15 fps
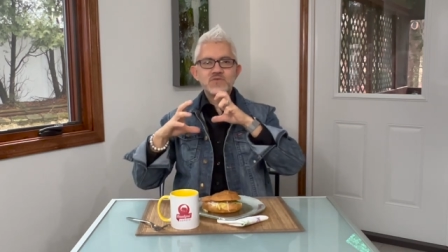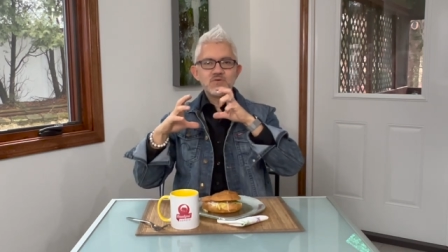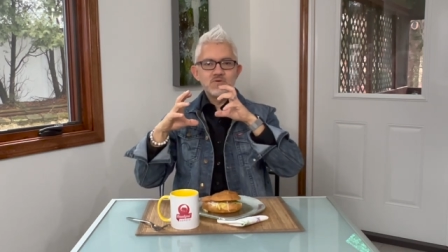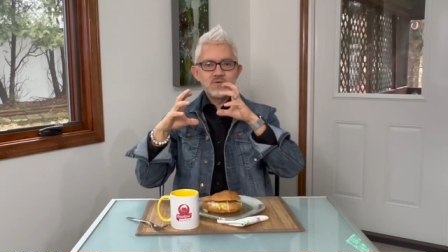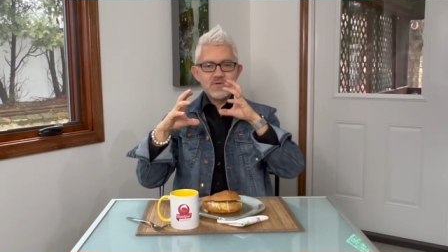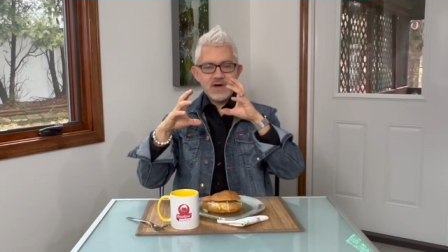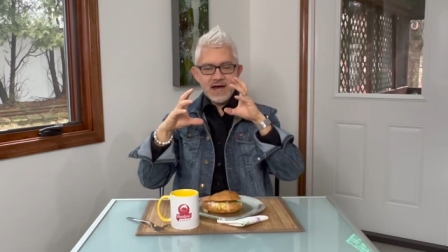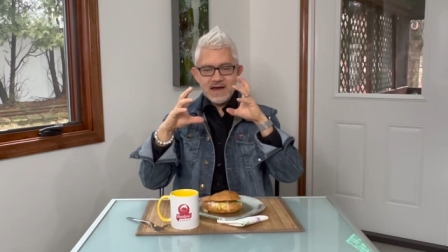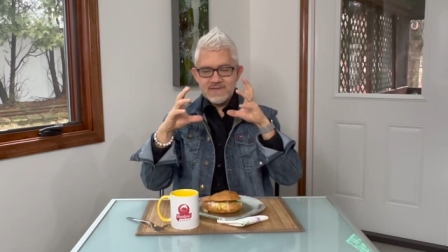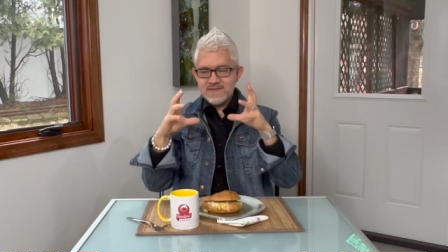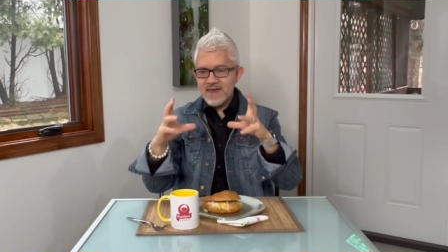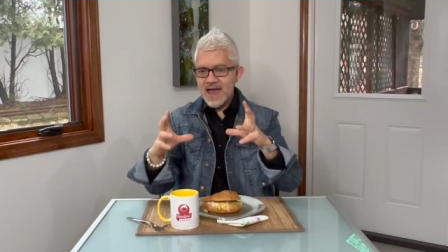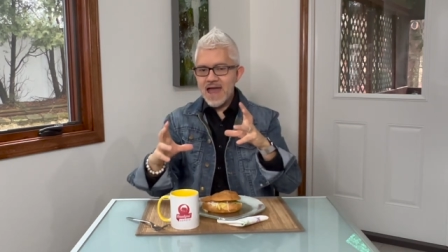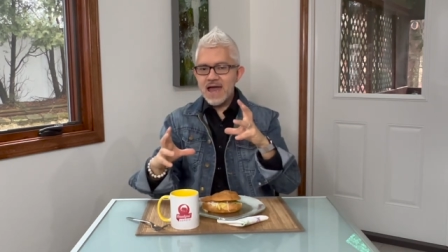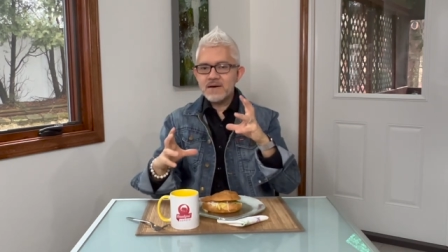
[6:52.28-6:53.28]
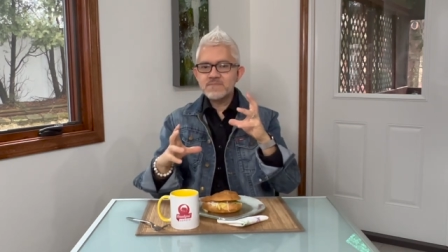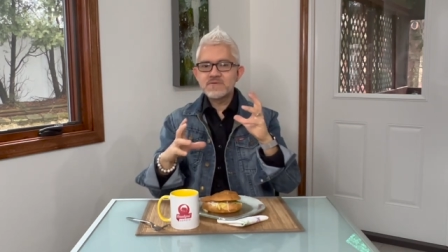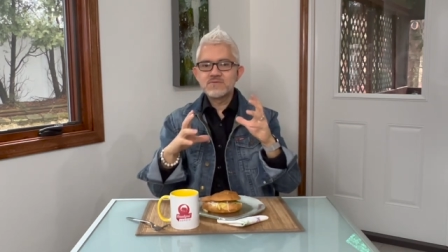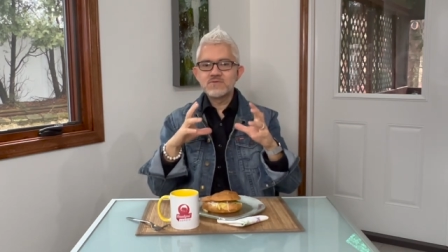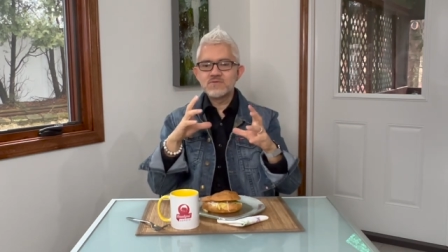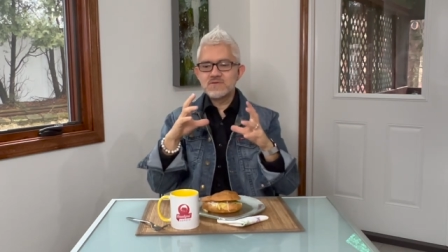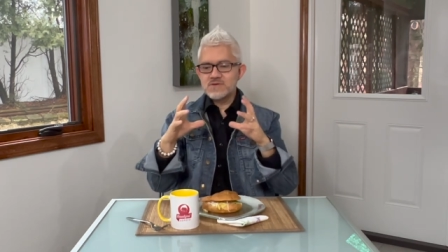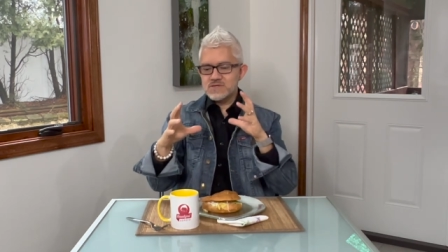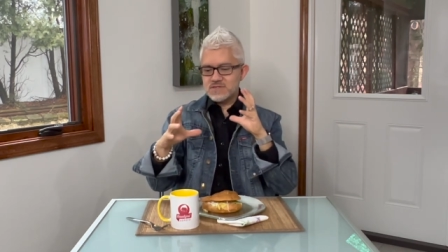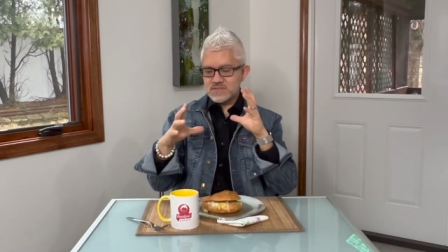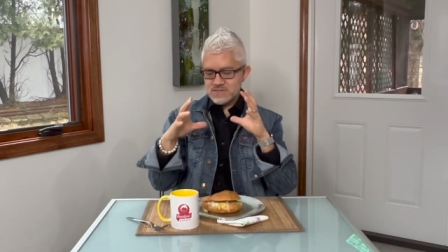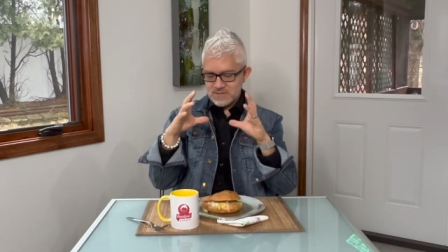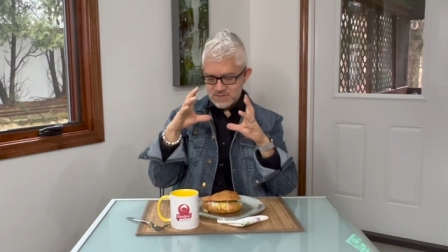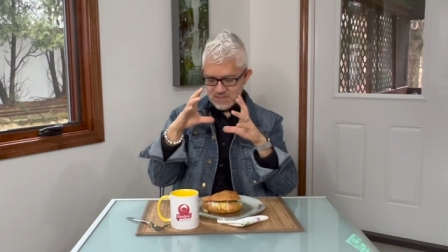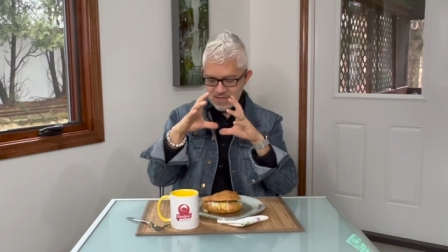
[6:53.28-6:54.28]
to adapt to
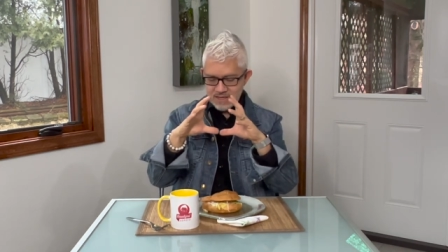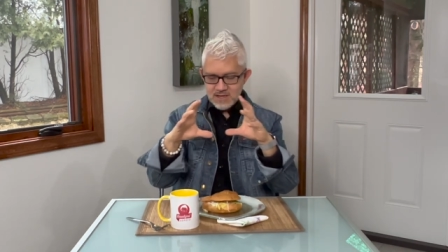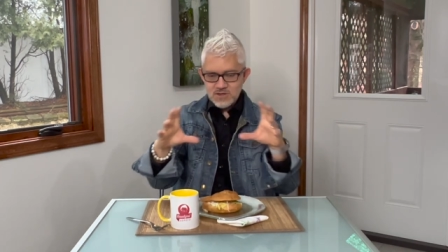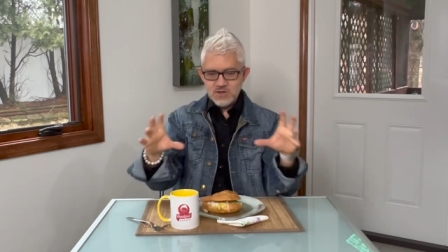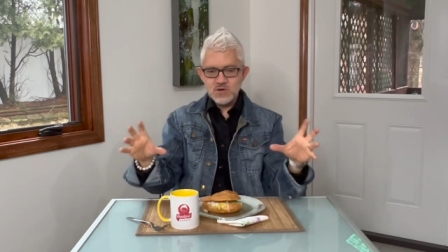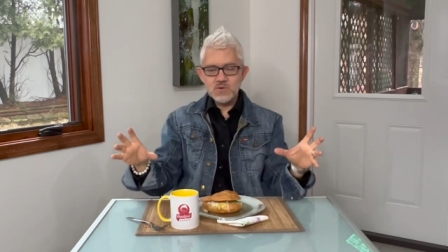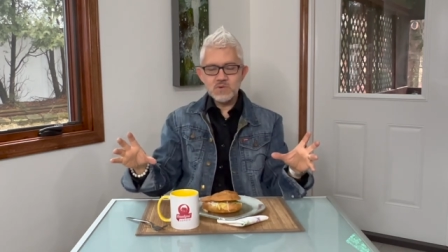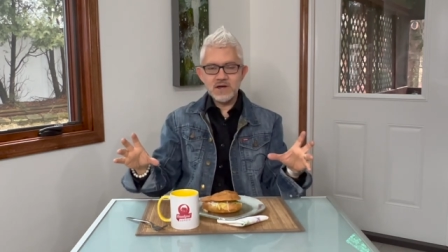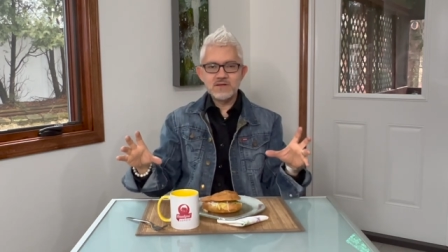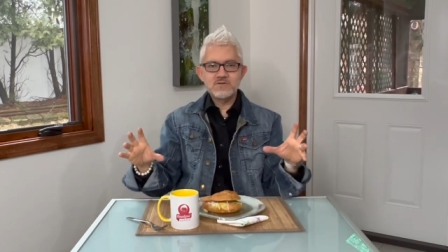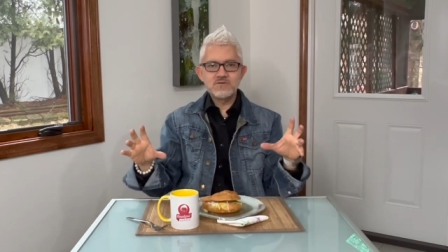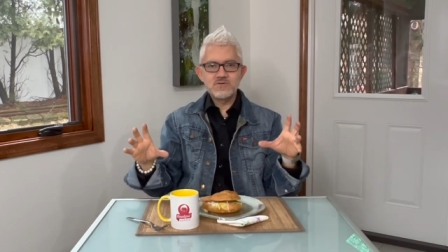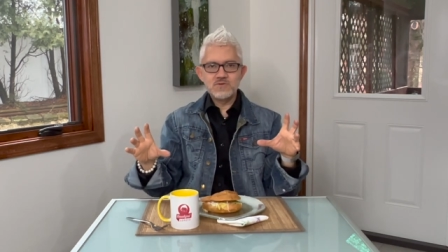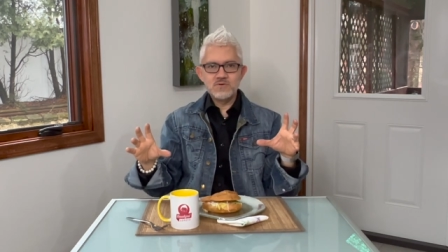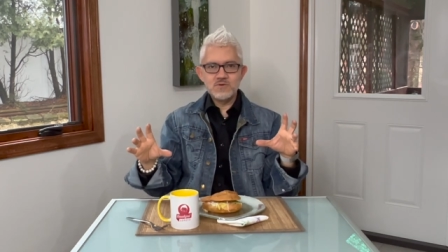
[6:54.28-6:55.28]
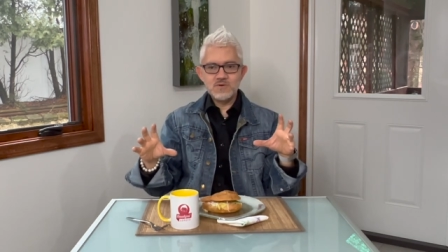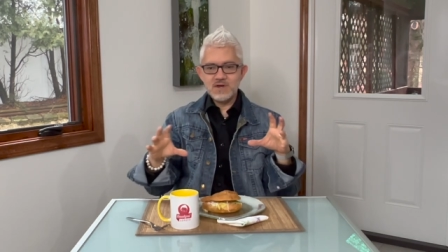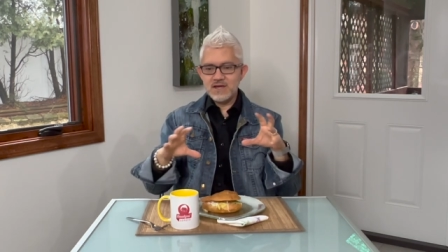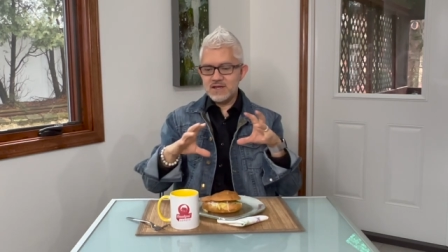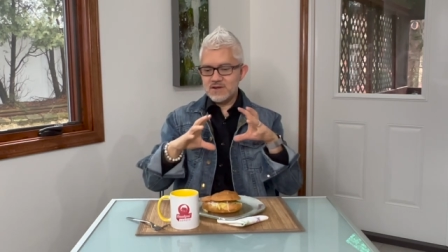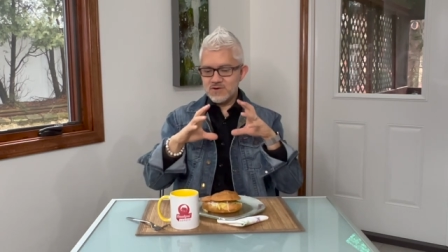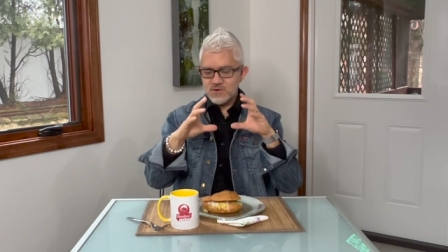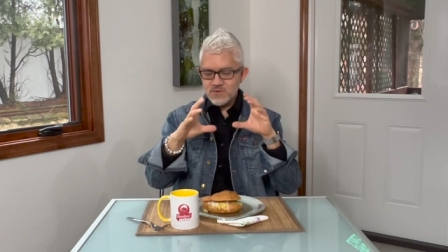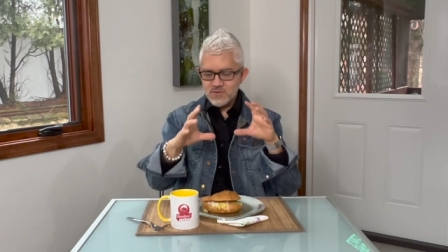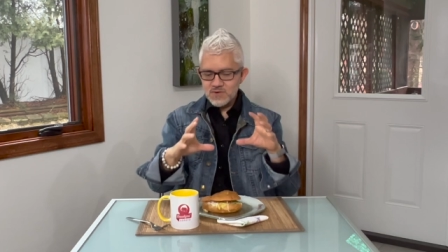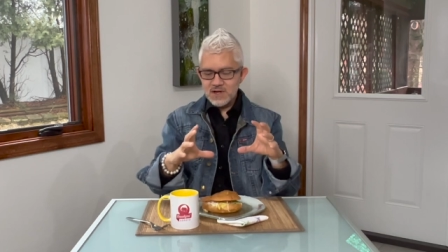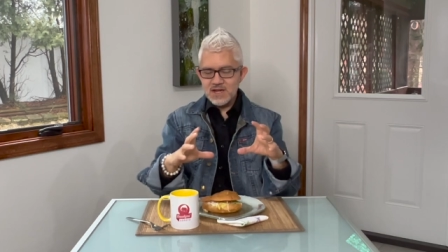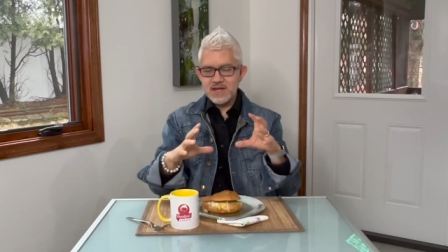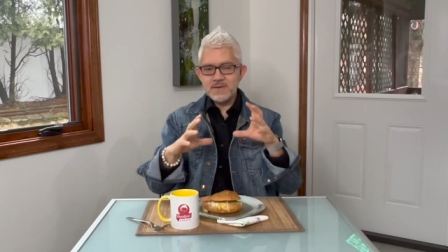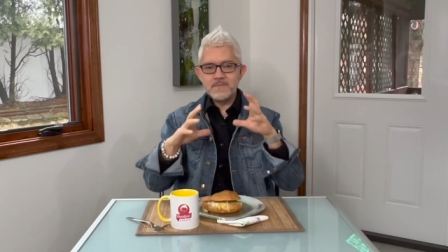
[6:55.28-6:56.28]
this thing that you want to do and
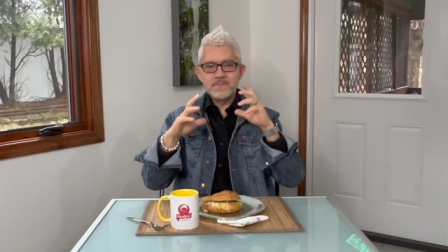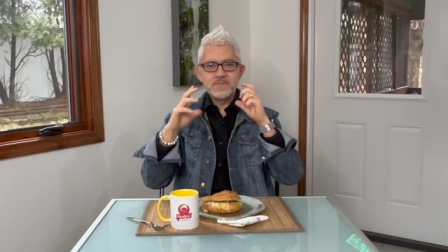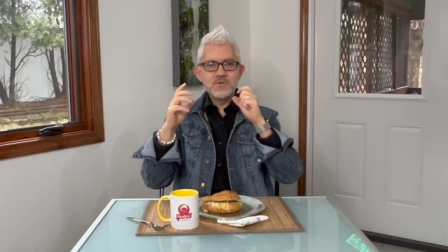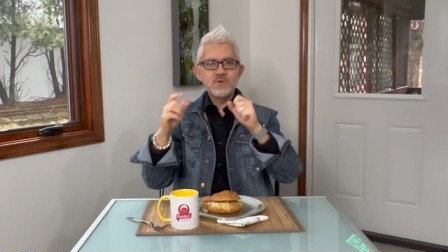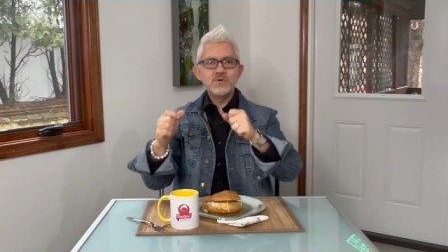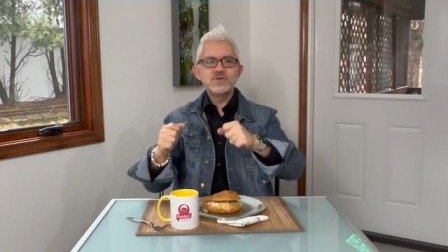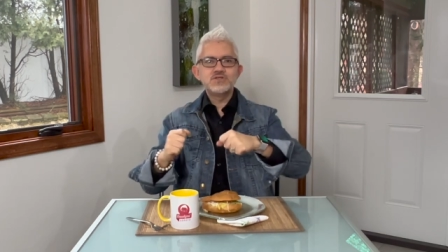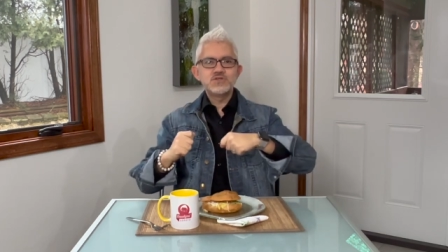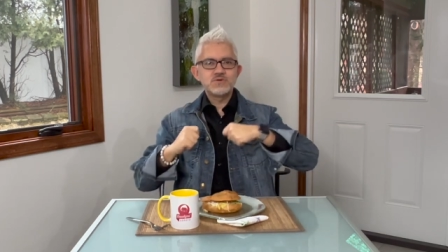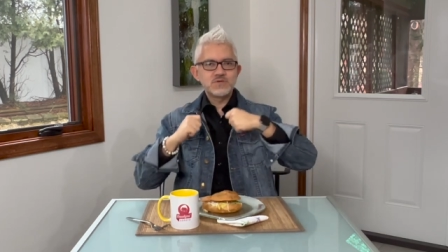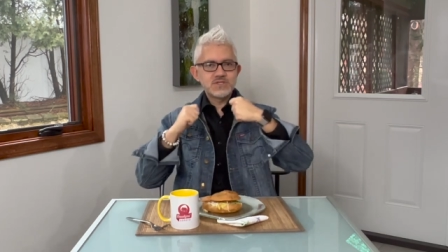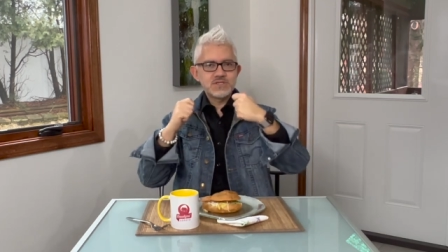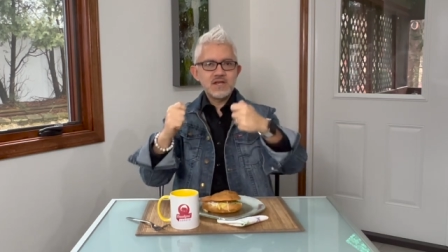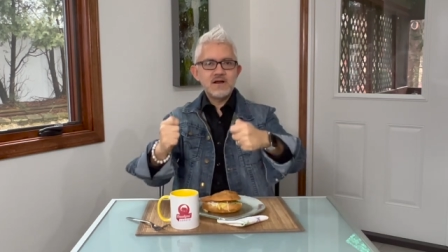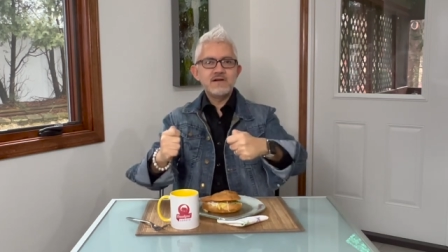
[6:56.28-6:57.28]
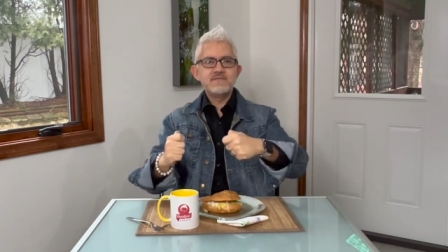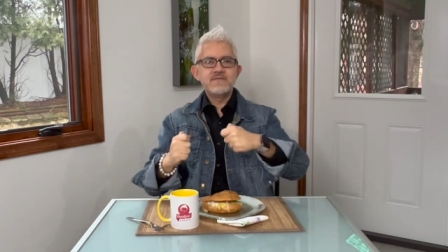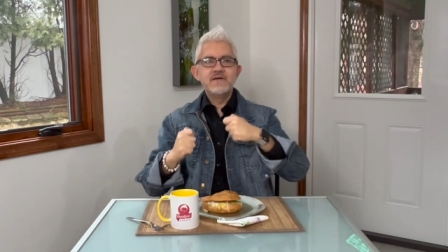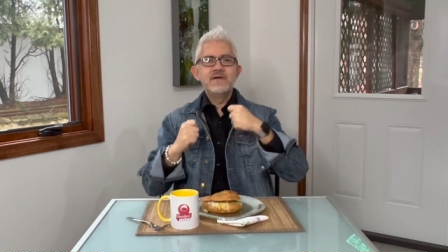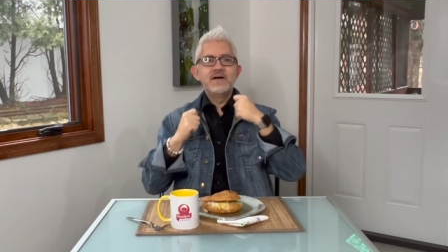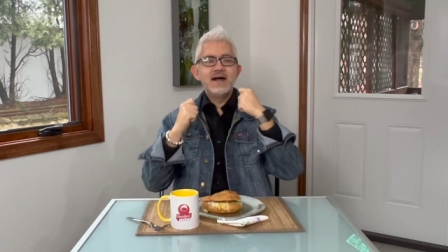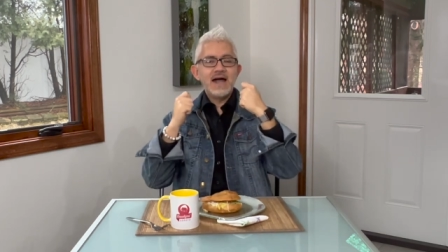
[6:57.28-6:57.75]
really push yourself